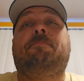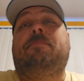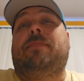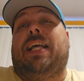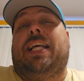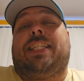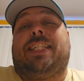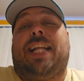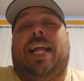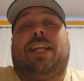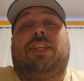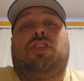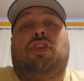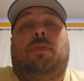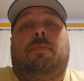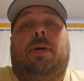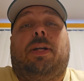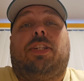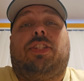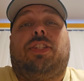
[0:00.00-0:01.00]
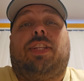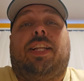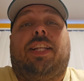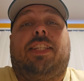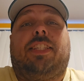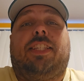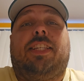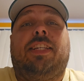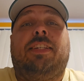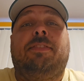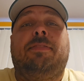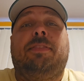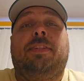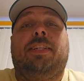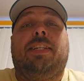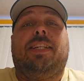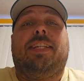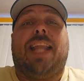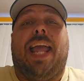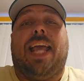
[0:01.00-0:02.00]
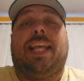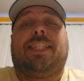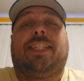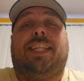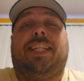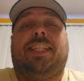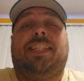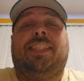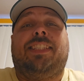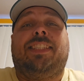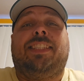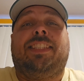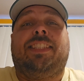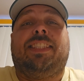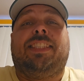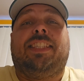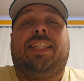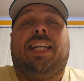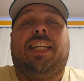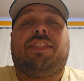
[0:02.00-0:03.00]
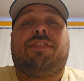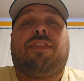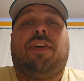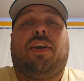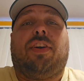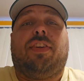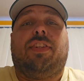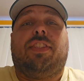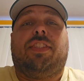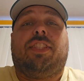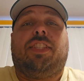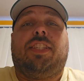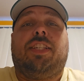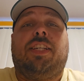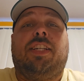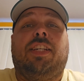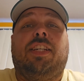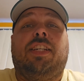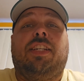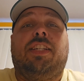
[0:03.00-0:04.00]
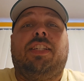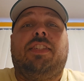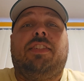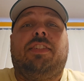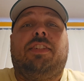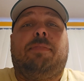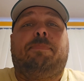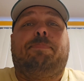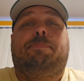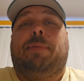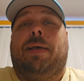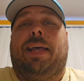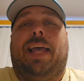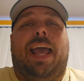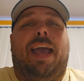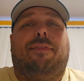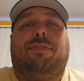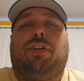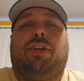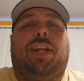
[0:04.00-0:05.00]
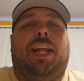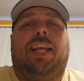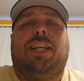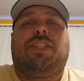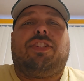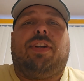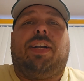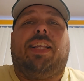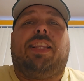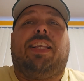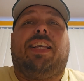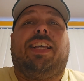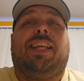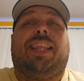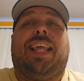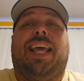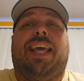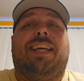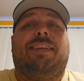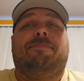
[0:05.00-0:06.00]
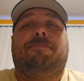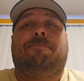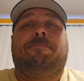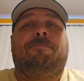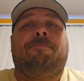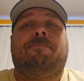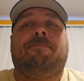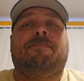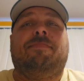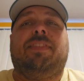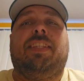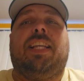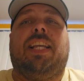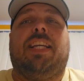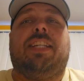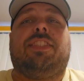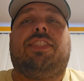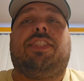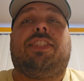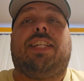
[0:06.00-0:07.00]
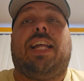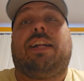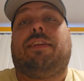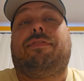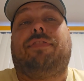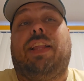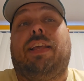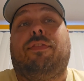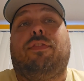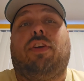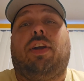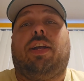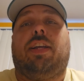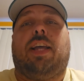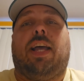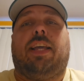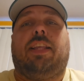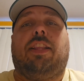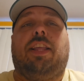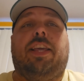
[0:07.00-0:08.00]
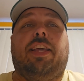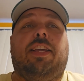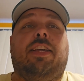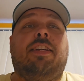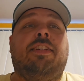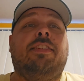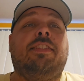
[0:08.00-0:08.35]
it's not so much that it's nasty as far as aftertaste or anything like that. It's just not a flavor I like.